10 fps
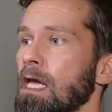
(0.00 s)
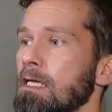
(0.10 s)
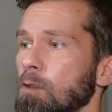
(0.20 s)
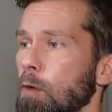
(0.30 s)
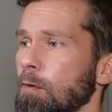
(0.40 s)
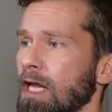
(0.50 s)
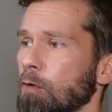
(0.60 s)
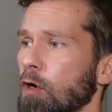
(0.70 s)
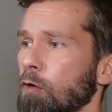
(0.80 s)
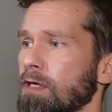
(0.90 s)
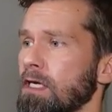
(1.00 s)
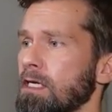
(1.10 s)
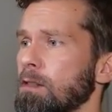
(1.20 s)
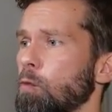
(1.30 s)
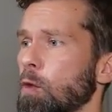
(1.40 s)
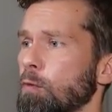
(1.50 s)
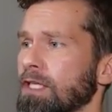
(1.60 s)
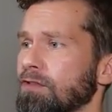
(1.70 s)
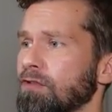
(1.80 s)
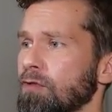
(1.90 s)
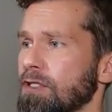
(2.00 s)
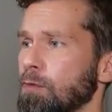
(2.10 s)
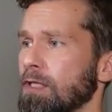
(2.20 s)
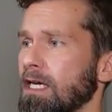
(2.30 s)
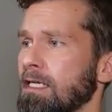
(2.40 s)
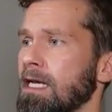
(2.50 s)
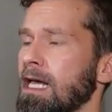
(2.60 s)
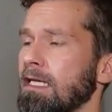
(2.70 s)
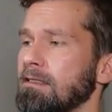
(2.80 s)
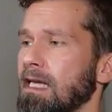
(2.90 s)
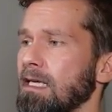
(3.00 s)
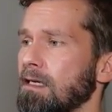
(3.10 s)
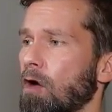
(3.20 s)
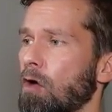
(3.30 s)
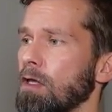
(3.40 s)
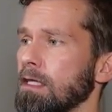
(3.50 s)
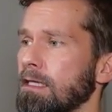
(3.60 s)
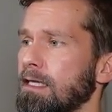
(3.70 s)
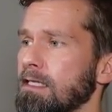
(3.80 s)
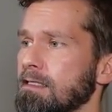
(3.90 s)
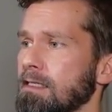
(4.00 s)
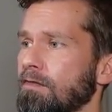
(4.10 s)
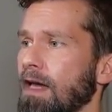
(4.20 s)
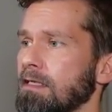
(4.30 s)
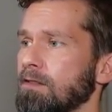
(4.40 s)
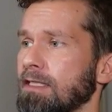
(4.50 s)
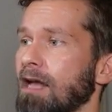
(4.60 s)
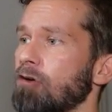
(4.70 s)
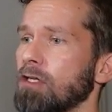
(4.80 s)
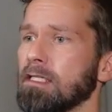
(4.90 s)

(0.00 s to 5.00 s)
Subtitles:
So when we now go here, what we can do is we can take all this event and error